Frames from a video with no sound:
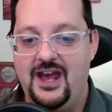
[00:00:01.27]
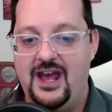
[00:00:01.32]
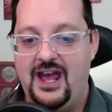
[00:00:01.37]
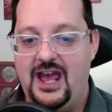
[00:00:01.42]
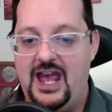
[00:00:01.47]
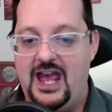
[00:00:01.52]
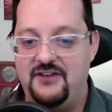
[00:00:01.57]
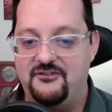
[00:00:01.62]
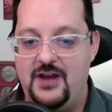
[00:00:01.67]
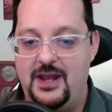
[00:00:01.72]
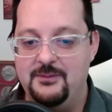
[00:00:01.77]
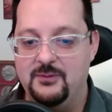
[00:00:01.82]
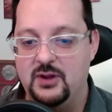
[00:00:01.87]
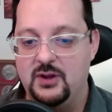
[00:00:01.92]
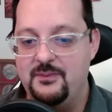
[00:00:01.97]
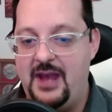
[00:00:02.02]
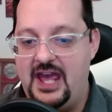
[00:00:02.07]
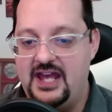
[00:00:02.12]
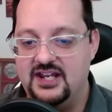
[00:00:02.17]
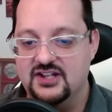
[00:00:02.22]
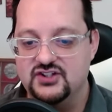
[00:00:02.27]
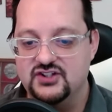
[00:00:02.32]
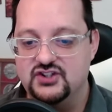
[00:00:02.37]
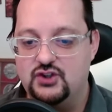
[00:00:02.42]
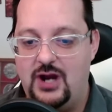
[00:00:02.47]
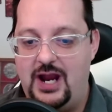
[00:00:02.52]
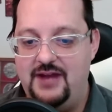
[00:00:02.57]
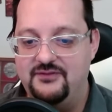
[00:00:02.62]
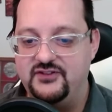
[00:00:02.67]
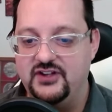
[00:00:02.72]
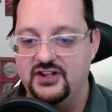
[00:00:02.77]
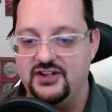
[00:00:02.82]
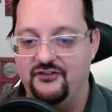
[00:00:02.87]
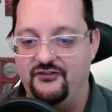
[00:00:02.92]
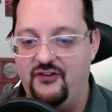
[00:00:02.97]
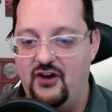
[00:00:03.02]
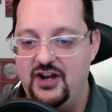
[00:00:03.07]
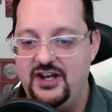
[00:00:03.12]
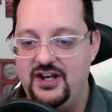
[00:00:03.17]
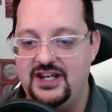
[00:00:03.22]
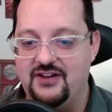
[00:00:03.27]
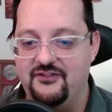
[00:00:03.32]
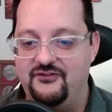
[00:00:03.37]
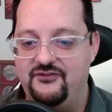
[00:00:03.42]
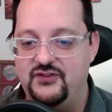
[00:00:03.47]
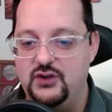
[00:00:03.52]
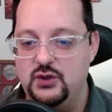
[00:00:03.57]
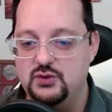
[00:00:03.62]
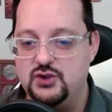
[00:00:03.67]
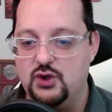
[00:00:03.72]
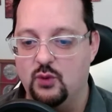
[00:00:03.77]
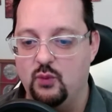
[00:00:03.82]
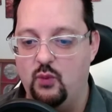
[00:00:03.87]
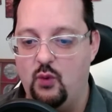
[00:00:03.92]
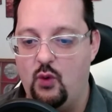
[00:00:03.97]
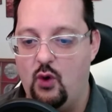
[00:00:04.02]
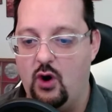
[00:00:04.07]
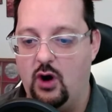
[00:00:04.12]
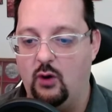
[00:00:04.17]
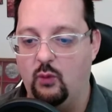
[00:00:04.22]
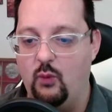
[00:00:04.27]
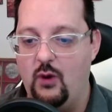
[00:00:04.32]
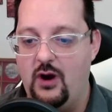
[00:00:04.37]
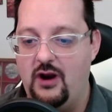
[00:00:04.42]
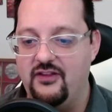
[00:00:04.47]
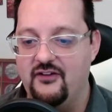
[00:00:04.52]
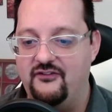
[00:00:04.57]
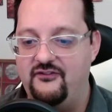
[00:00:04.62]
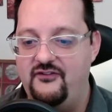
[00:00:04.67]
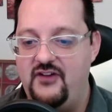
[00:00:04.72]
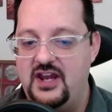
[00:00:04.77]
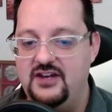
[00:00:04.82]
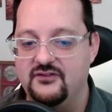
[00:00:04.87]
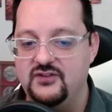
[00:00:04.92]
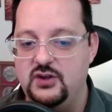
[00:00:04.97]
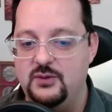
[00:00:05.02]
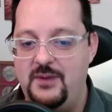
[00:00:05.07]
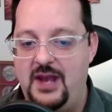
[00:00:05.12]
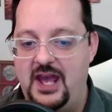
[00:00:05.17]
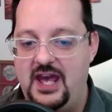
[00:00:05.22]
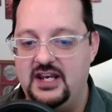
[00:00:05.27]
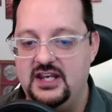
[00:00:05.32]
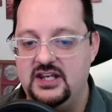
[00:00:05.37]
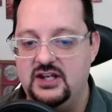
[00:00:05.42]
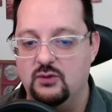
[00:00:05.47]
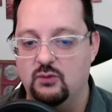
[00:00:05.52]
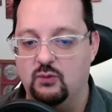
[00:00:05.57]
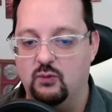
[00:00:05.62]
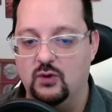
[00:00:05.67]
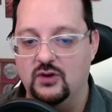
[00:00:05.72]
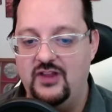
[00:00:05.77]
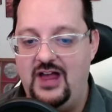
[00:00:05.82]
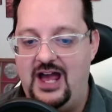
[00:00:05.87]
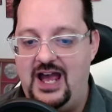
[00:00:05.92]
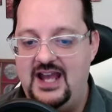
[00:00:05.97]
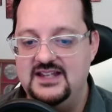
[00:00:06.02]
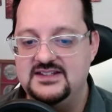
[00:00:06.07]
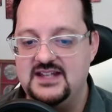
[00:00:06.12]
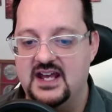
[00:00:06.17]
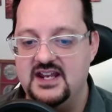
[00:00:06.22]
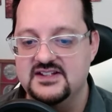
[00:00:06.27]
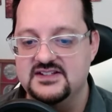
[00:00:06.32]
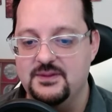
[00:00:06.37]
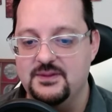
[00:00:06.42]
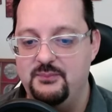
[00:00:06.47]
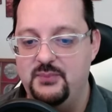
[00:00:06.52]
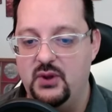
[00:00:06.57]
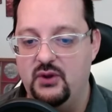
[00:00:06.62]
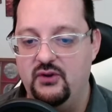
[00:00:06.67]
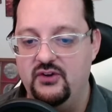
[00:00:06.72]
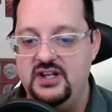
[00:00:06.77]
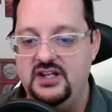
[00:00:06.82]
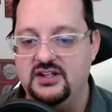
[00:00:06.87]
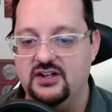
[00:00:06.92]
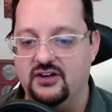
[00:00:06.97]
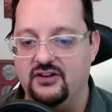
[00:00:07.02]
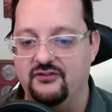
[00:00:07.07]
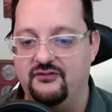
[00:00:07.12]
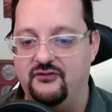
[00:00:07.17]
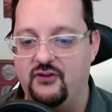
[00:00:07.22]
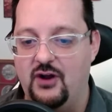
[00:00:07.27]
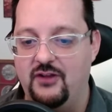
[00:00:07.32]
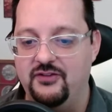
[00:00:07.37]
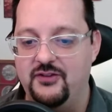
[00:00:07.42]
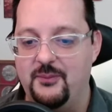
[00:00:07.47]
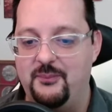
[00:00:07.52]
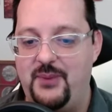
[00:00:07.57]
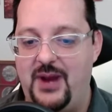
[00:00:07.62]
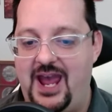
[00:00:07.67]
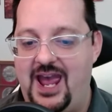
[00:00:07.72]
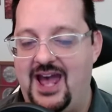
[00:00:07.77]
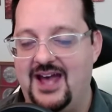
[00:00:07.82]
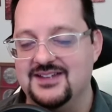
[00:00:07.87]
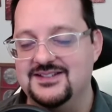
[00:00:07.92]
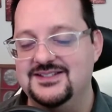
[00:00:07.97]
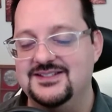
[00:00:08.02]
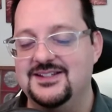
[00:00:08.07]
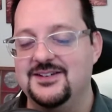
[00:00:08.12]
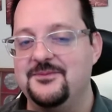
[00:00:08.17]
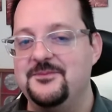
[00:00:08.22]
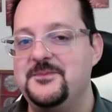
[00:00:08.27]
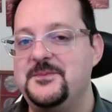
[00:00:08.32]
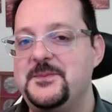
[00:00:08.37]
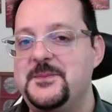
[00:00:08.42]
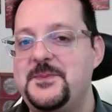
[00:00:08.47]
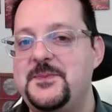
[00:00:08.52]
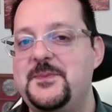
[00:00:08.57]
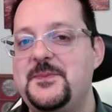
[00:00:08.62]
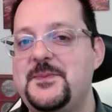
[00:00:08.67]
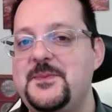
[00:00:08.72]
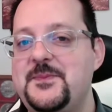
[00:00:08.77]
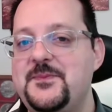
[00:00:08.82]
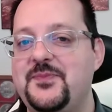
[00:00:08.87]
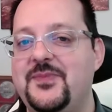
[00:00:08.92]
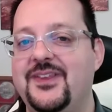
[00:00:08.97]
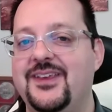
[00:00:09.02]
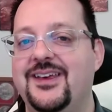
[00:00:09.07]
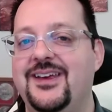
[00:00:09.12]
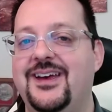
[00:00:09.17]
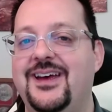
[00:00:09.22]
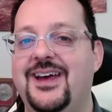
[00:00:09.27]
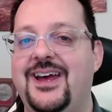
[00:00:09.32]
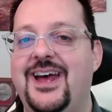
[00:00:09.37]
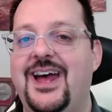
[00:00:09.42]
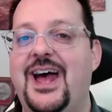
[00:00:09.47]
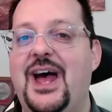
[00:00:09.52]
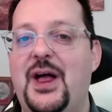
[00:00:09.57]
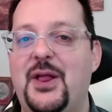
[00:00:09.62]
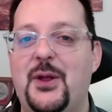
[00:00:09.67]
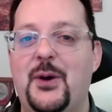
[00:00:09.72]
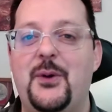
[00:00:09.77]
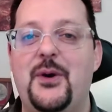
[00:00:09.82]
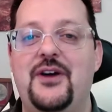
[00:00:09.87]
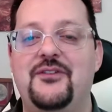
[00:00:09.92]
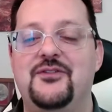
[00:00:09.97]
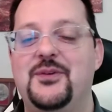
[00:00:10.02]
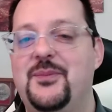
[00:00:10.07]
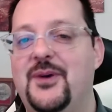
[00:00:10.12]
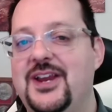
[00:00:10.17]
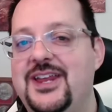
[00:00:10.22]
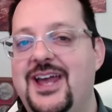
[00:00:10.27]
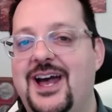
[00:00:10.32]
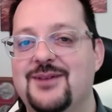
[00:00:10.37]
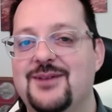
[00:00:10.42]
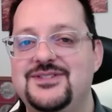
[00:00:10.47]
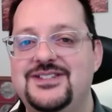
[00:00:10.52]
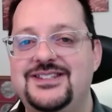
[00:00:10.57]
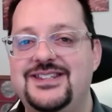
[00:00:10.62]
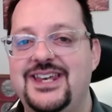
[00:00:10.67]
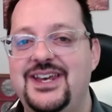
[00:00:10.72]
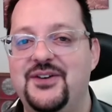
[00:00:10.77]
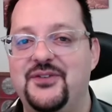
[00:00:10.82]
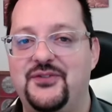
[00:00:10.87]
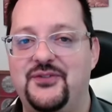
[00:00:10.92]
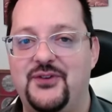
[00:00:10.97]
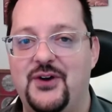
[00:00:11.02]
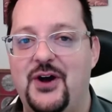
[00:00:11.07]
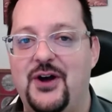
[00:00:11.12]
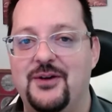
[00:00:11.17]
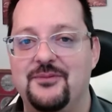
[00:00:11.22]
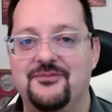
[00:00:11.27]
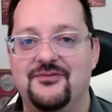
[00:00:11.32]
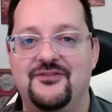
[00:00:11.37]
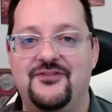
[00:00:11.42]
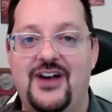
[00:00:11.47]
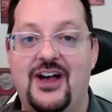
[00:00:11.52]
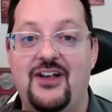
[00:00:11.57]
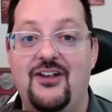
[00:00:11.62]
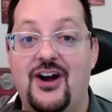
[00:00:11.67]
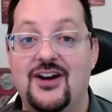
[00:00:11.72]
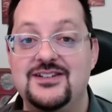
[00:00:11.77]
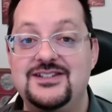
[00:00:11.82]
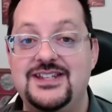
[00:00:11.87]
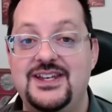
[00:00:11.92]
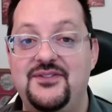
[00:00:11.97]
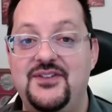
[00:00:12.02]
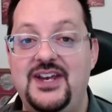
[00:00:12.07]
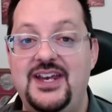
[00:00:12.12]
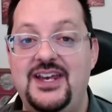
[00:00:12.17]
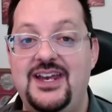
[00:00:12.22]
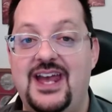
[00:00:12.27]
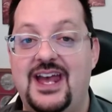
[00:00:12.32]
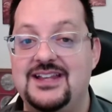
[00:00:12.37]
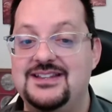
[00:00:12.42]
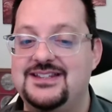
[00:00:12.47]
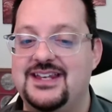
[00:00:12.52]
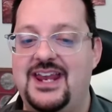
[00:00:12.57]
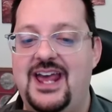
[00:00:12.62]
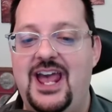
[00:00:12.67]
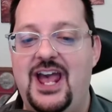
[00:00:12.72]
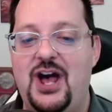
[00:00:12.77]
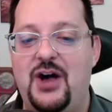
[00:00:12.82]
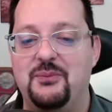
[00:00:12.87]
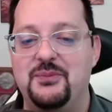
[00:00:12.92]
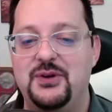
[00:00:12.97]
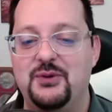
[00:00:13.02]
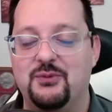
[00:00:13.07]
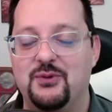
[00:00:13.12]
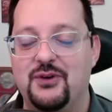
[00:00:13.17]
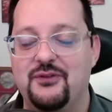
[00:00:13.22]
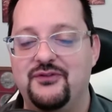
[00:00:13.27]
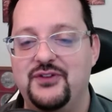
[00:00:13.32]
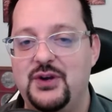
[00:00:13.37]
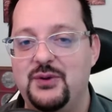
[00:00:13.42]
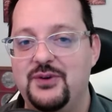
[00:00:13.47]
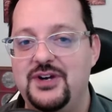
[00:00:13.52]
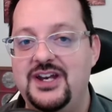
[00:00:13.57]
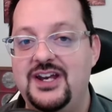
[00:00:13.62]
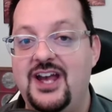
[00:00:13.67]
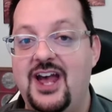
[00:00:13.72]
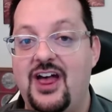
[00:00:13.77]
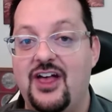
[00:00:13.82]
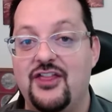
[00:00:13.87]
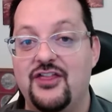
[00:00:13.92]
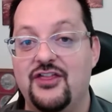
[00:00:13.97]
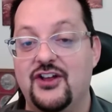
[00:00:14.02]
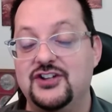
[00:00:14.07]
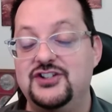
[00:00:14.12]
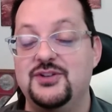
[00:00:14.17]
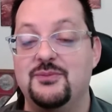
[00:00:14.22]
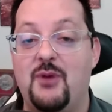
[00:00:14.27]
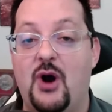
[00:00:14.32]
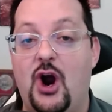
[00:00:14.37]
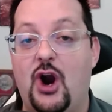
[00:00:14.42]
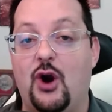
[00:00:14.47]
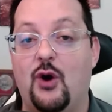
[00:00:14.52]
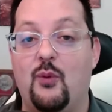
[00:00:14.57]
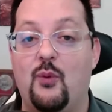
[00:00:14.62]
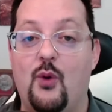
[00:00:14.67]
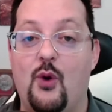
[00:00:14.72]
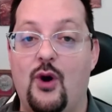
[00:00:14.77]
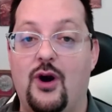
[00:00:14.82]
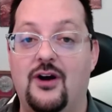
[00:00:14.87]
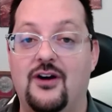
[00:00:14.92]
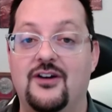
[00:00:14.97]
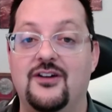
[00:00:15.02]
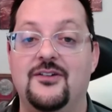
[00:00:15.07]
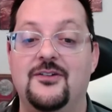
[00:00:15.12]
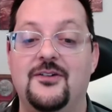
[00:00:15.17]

A family man is drafted to fight in a future war where the fate of humanity relies on his ability to confront the past. Hello, everybody. I'm Steve from VALHARTV, and today I'll be reviewing The Tomorrow War.